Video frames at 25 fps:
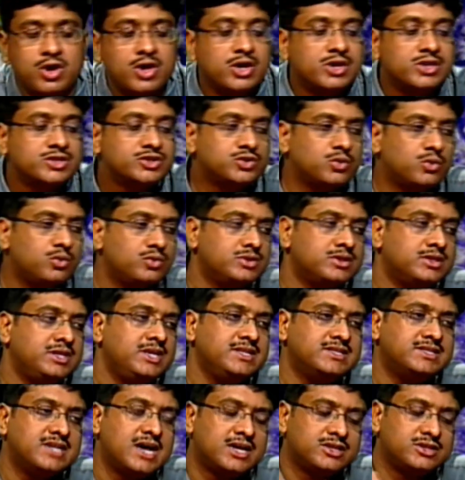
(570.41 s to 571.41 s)
So
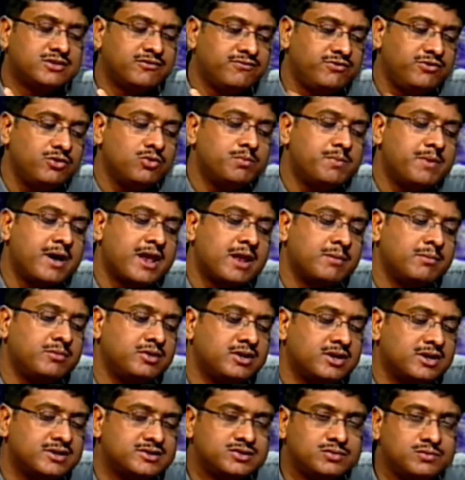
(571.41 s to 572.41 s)
these are the few
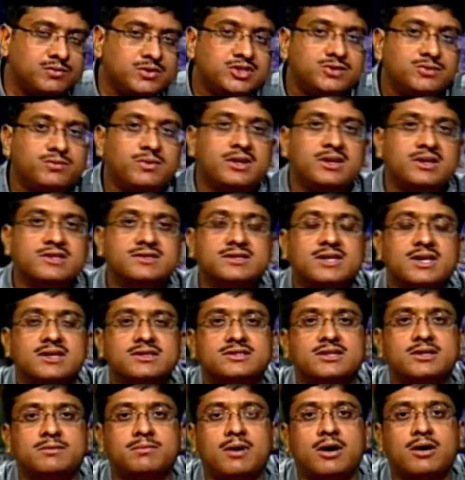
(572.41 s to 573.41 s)
parameters which we discussed
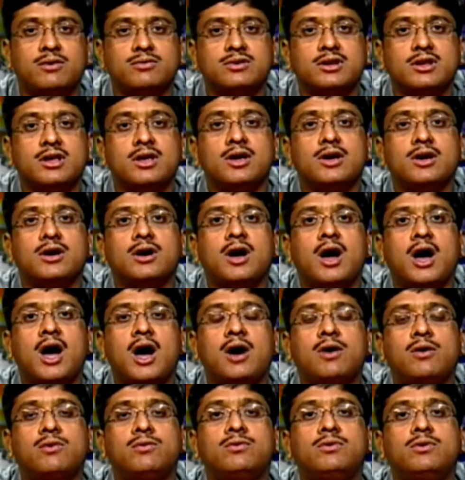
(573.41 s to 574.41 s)
about
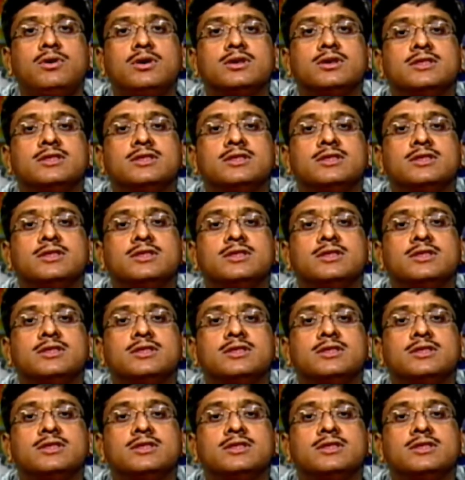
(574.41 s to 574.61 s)
how